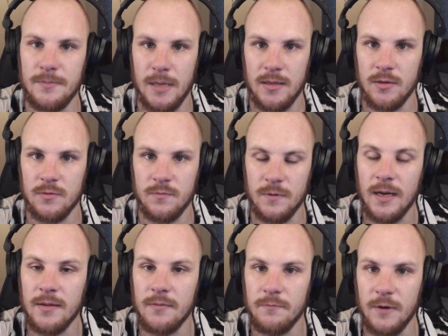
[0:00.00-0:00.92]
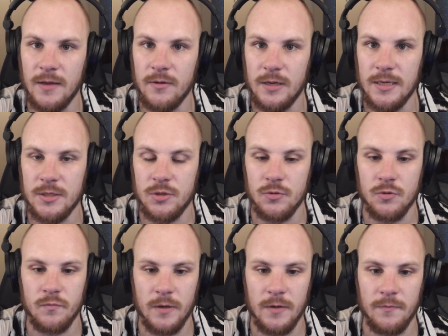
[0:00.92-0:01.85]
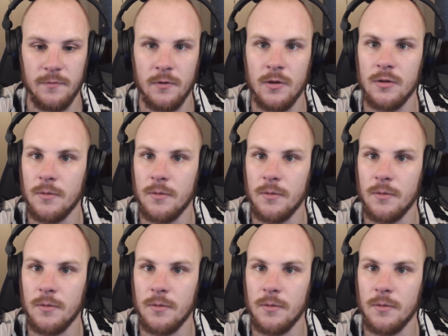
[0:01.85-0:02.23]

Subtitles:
mentioned render issues with